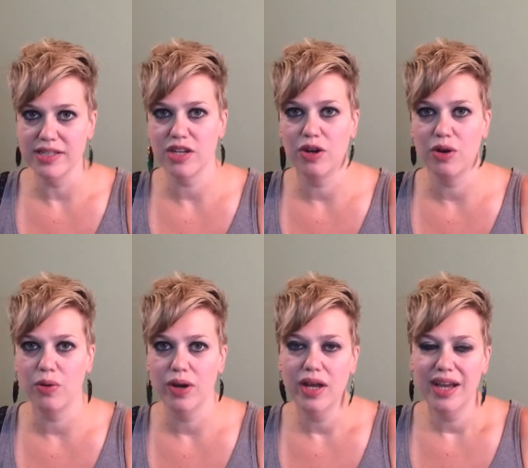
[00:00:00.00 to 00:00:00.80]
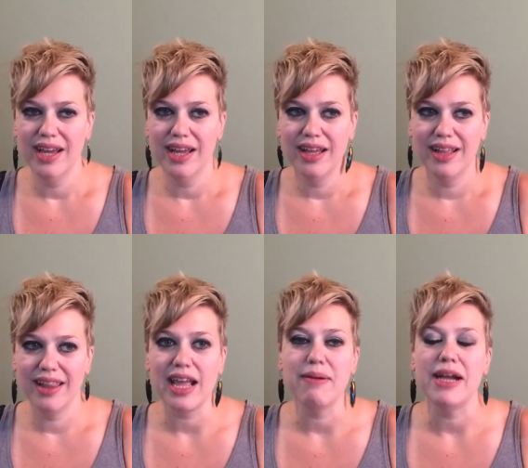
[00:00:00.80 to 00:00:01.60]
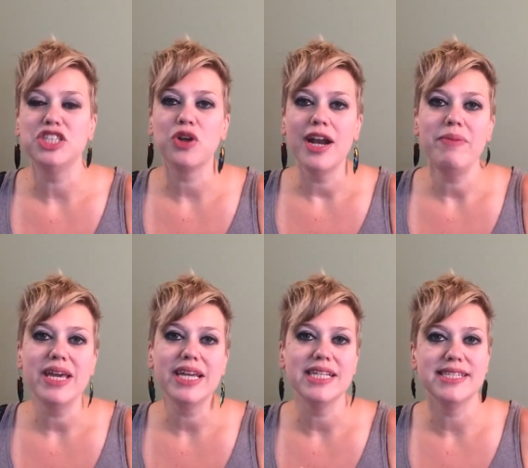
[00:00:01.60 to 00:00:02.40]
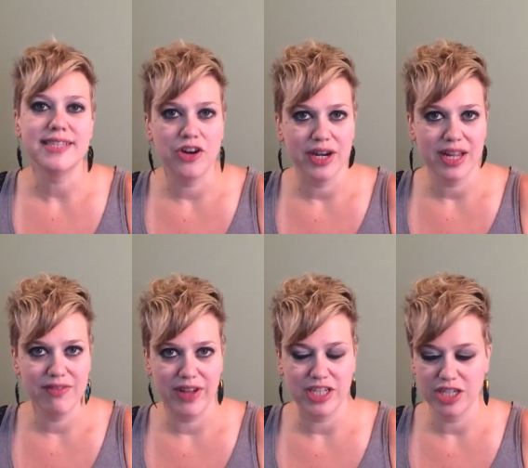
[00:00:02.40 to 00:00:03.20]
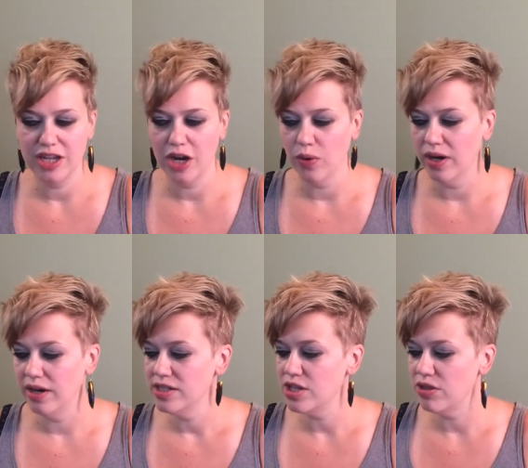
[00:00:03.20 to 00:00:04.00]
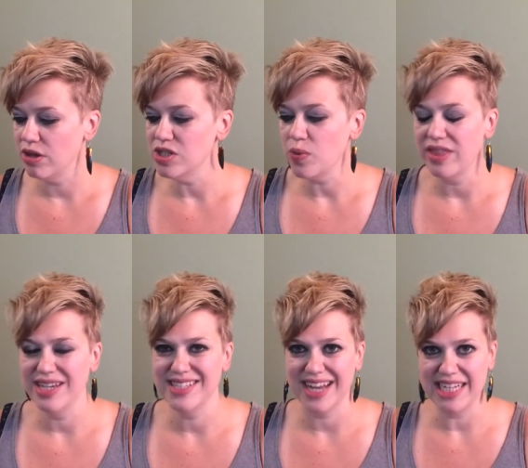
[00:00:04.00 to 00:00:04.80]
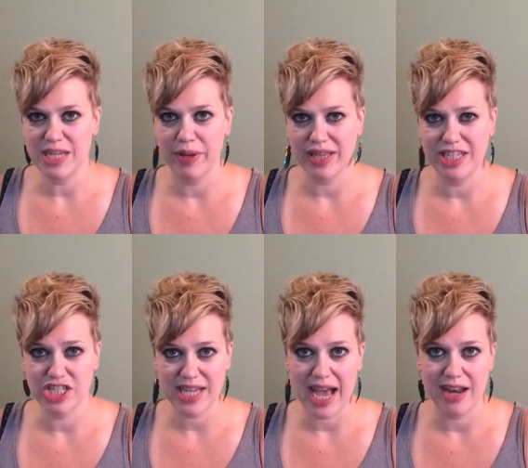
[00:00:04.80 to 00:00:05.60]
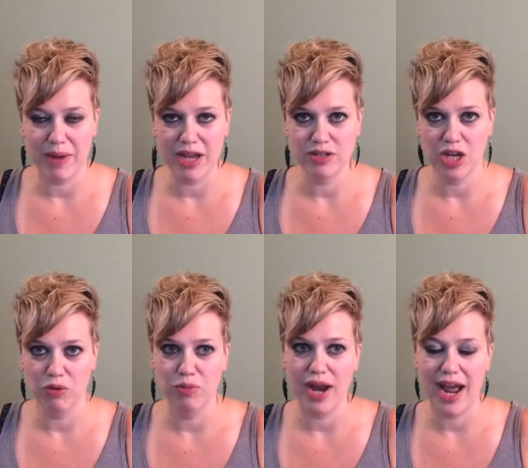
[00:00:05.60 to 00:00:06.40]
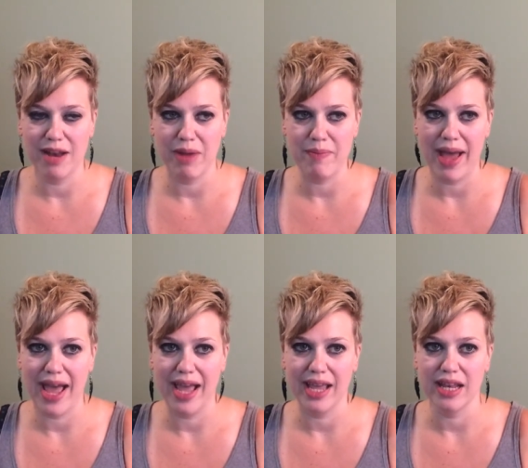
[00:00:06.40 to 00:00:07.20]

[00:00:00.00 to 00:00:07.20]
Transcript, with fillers: And so, like, I, I try to be a considerate convention goer. So, those were things that I typically just had in my hotel room or had in my bag.